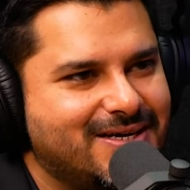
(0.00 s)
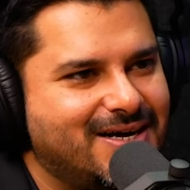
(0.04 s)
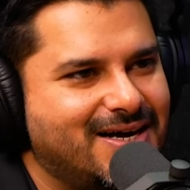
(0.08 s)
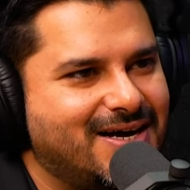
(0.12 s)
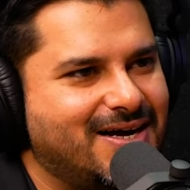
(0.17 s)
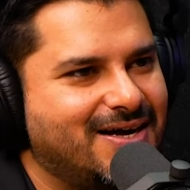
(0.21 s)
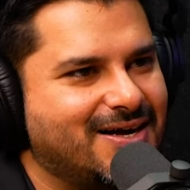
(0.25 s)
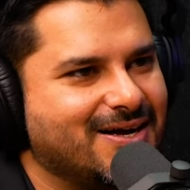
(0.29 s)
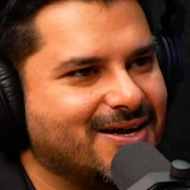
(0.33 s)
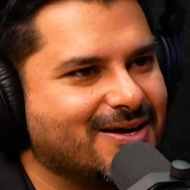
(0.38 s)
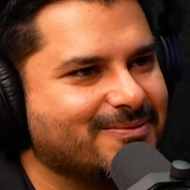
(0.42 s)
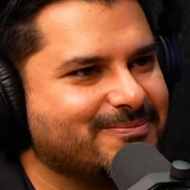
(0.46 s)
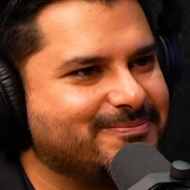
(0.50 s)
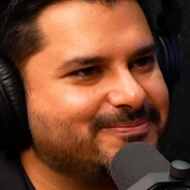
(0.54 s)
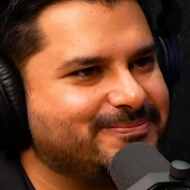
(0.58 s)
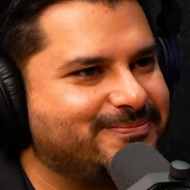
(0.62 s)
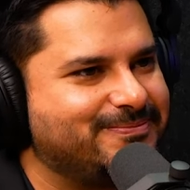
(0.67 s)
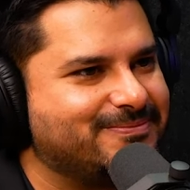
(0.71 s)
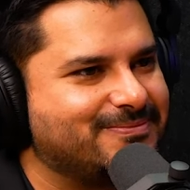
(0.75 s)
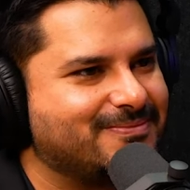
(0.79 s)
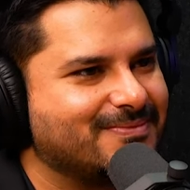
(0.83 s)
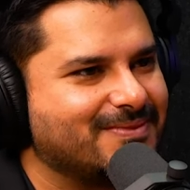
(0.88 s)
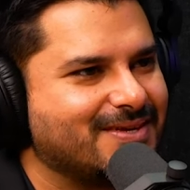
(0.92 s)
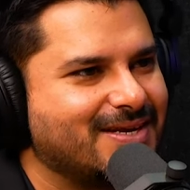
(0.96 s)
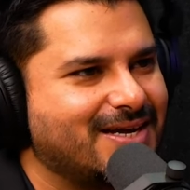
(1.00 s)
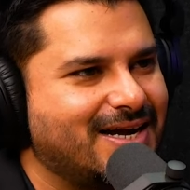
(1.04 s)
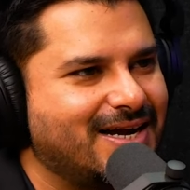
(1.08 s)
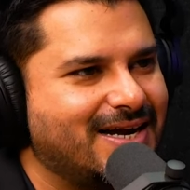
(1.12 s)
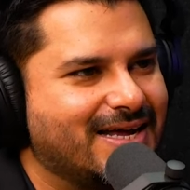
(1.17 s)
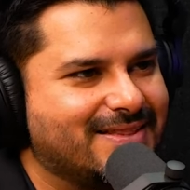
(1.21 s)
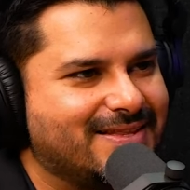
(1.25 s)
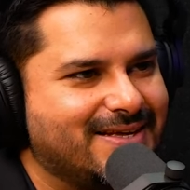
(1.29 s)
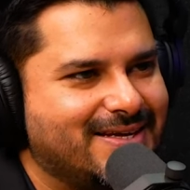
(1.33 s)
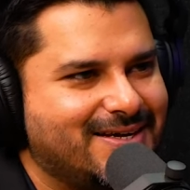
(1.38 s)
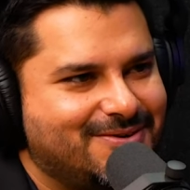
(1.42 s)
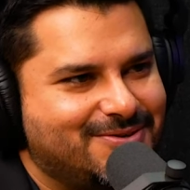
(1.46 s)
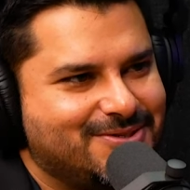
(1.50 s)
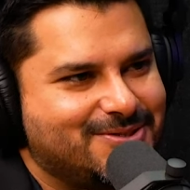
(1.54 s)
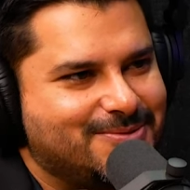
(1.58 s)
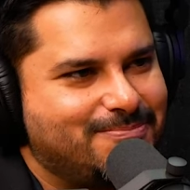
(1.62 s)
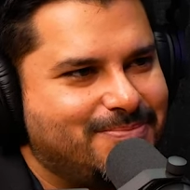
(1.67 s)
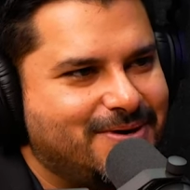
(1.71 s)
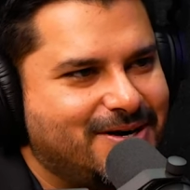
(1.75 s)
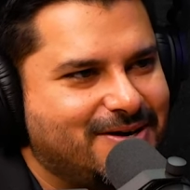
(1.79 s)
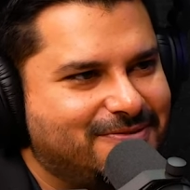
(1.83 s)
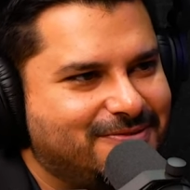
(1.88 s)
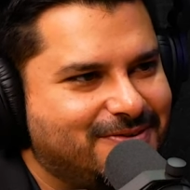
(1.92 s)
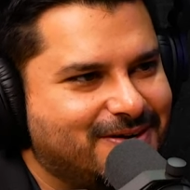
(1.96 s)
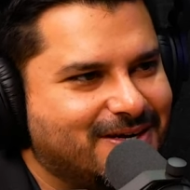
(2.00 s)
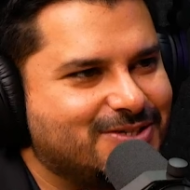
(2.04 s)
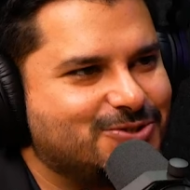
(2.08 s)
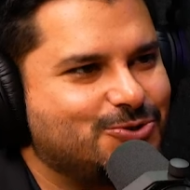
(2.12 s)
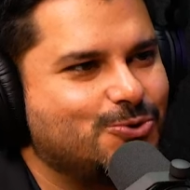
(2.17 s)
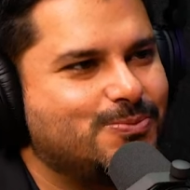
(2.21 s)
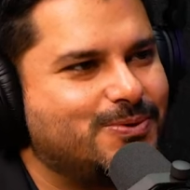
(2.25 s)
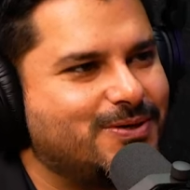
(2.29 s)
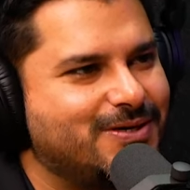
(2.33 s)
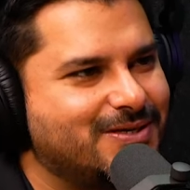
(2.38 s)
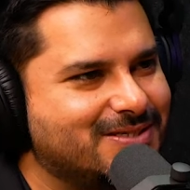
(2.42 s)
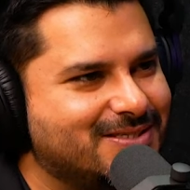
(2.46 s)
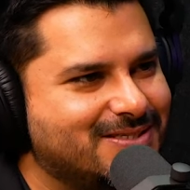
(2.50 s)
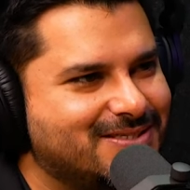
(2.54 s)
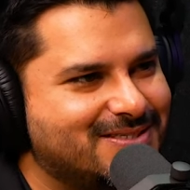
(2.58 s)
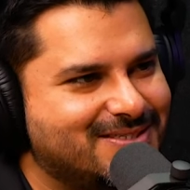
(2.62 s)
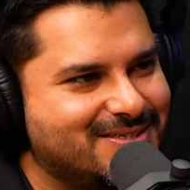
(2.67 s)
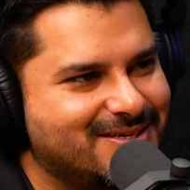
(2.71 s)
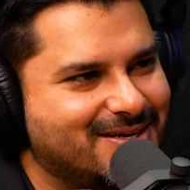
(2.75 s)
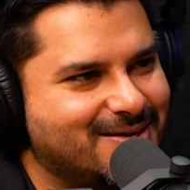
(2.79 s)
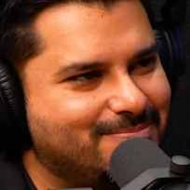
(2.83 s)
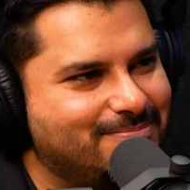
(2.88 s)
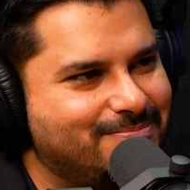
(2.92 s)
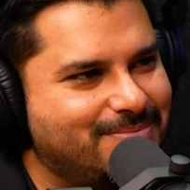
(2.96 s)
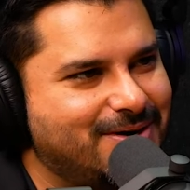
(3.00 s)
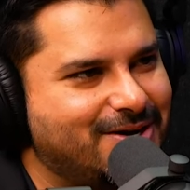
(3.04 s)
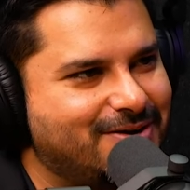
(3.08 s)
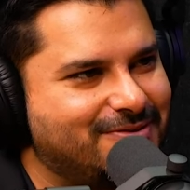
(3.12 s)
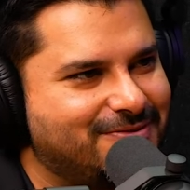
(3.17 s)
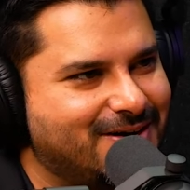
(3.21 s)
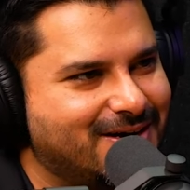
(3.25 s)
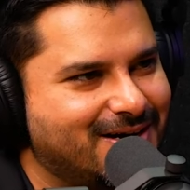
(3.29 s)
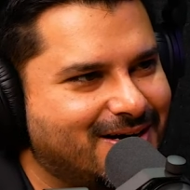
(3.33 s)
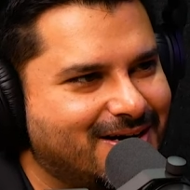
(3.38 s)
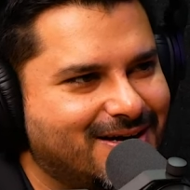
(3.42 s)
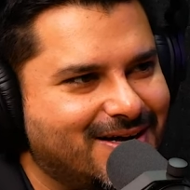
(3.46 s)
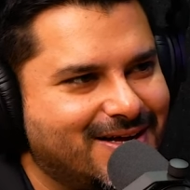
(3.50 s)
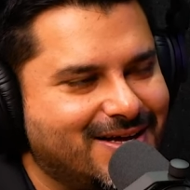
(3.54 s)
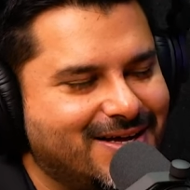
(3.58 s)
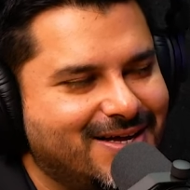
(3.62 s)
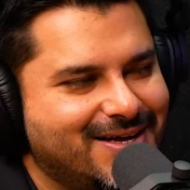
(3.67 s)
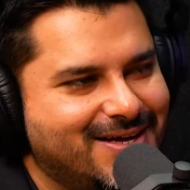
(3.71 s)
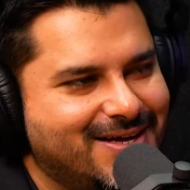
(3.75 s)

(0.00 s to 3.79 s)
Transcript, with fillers: Um, and I think it was a bit of exuberance, a bit of a